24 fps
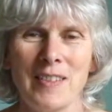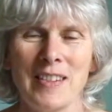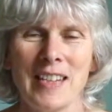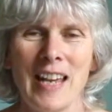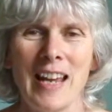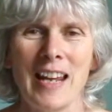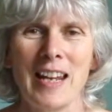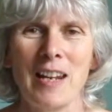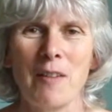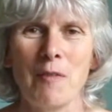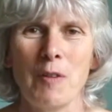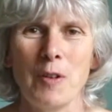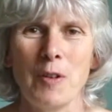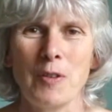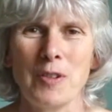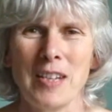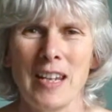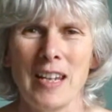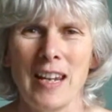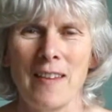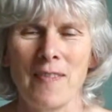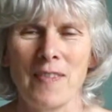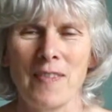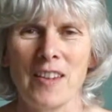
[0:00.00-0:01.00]
daily
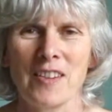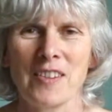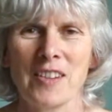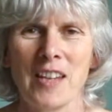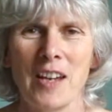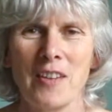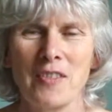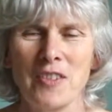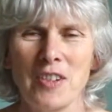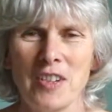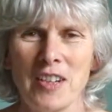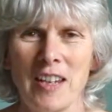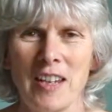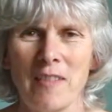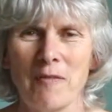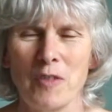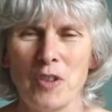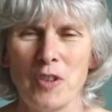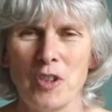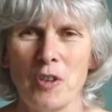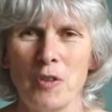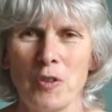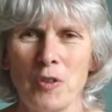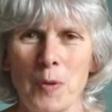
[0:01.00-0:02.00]
routine that's going to give
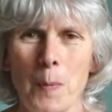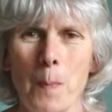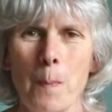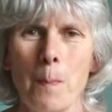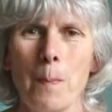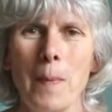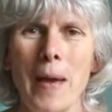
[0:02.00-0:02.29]
children